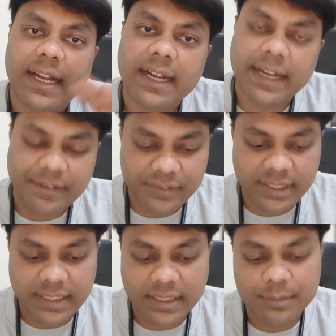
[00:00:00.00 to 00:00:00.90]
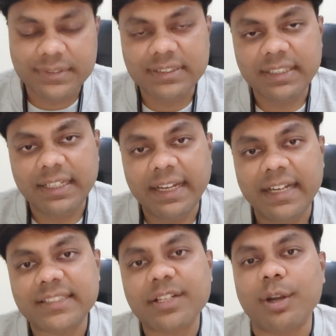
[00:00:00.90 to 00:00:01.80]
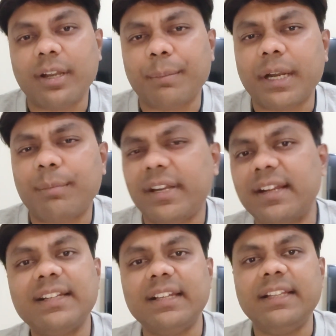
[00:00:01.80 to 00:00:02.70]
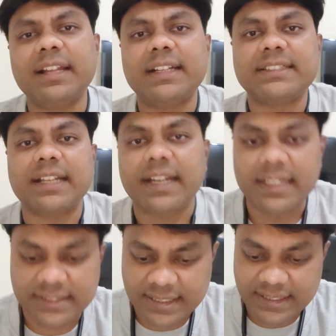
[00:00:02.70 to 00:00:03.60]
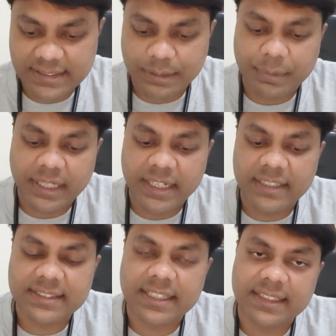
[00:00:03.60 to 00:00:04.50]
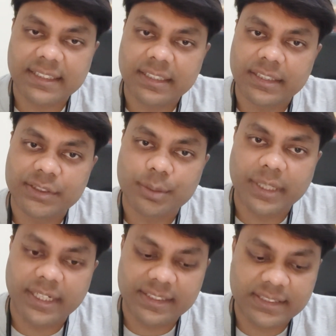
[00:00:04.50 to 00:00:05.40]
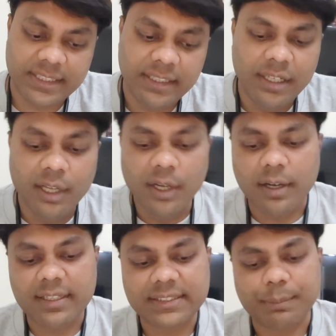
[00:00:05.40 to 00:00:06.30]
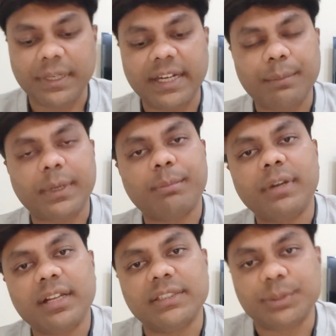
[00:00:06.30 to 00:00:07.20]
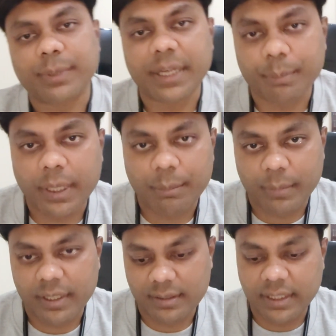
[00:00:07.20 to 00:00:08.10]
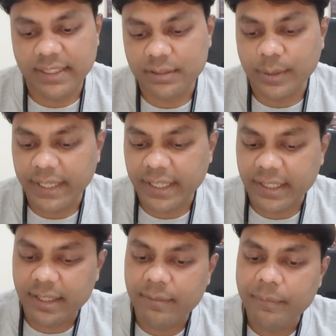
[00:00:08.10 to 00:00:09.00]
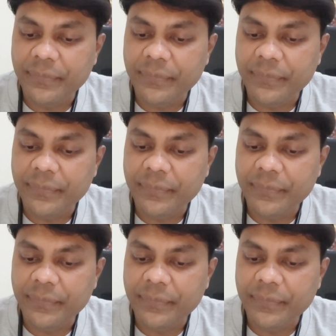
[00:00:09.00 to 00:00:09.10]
And after that comes industry or department. Either it's an industry, supplier industry, consumer industry, or a supplier department, consumer department. That is how I take it.